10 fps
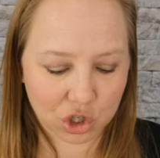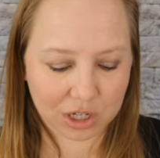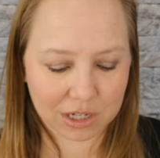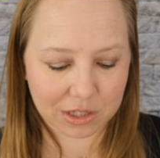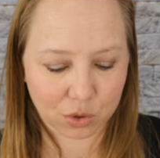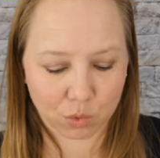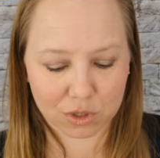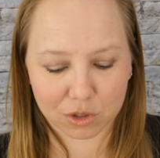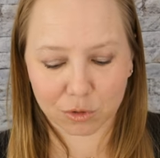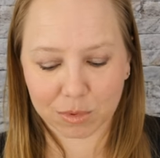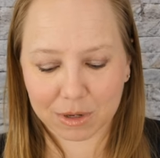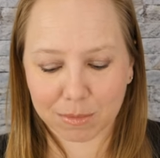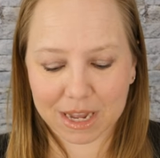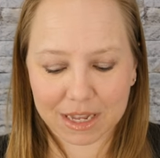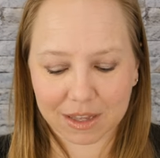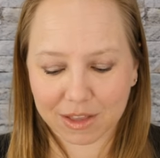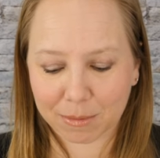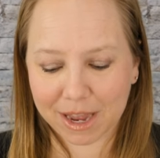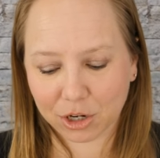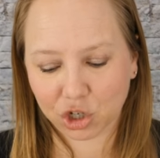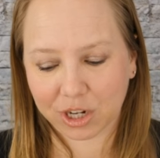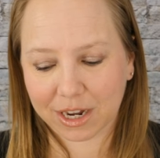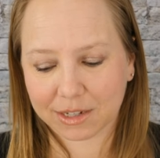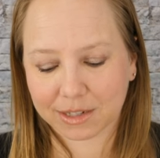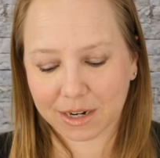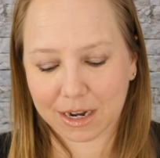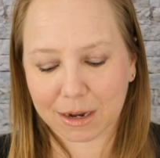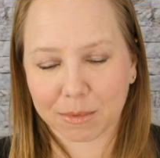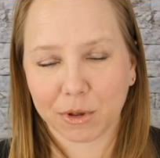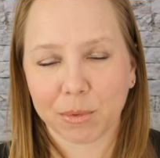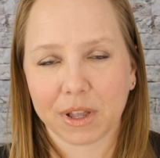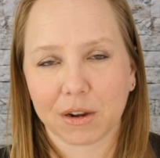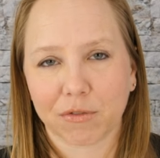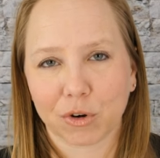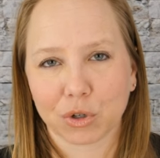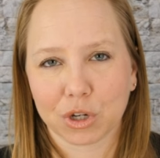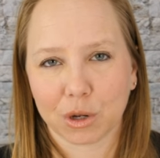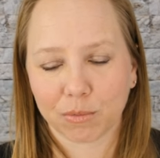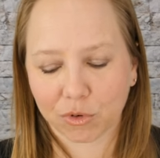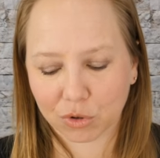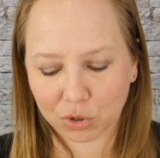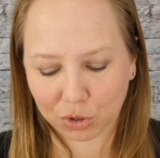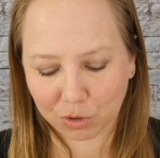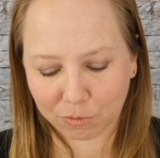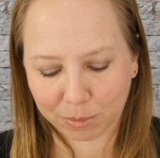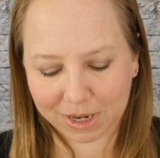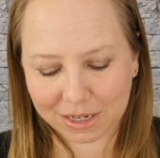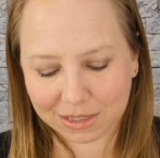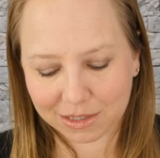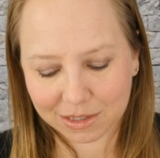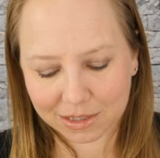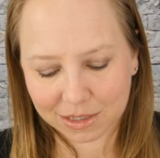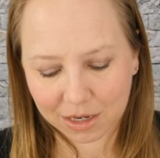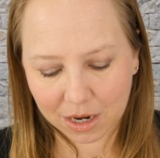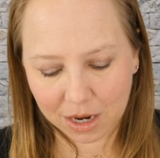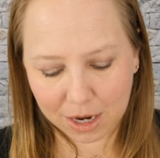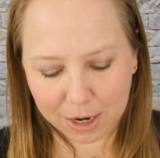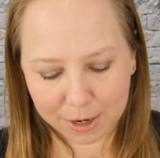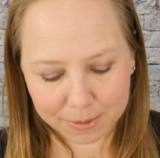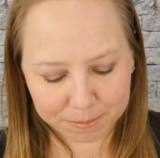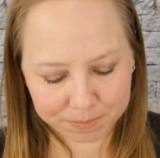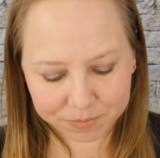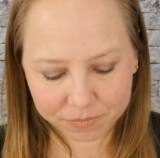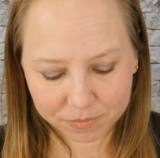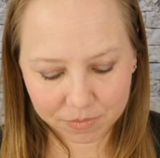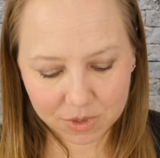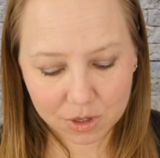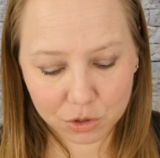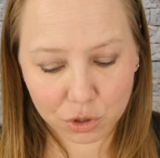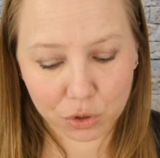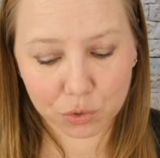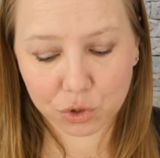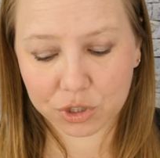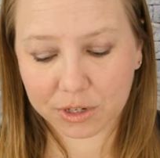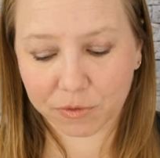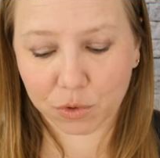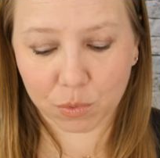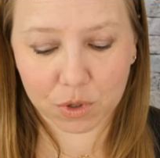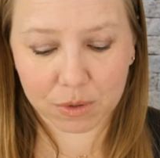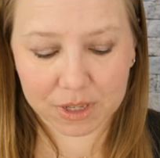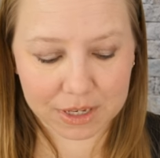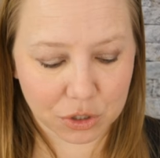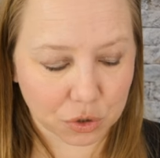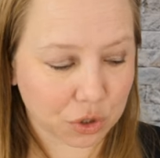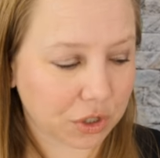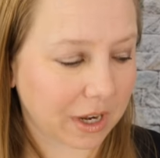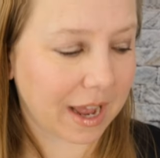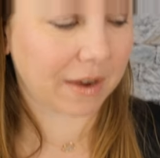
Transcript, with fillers: She is going to be making them as she has time, and they'll be like a first come, first serve basis. So you'll just, if you want one of these, you're just gonna